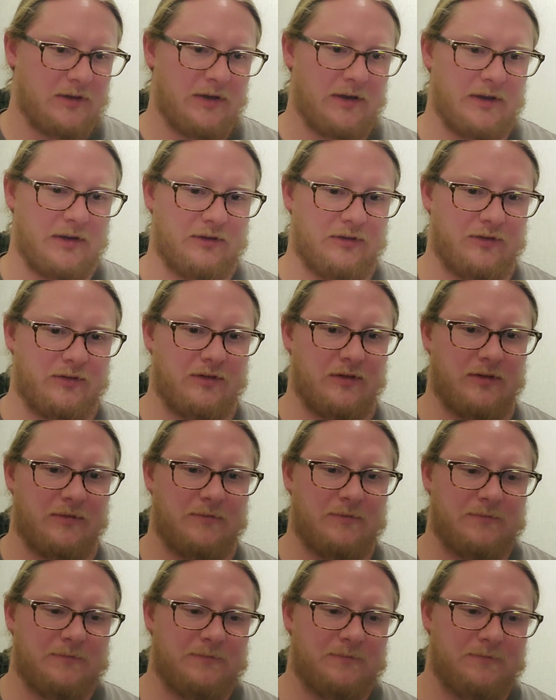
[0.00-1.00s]
I guess,
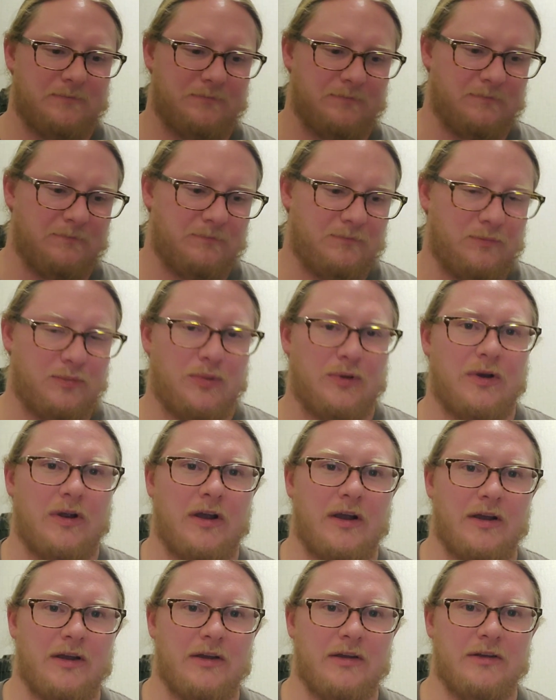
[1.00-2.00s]

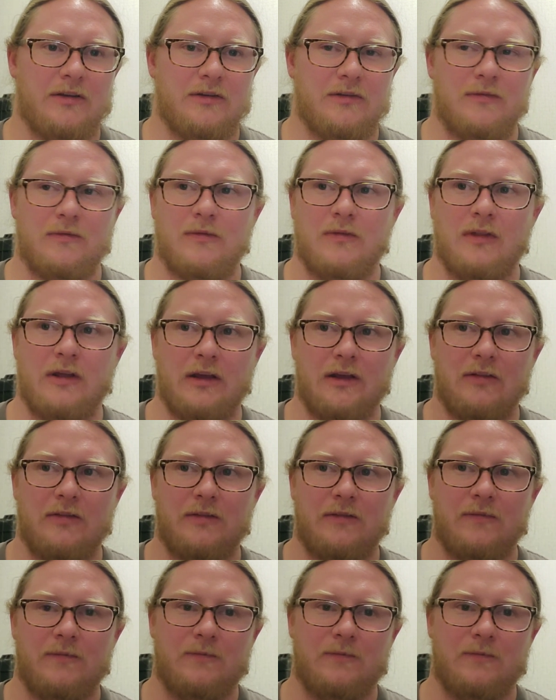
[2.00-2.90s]
pride that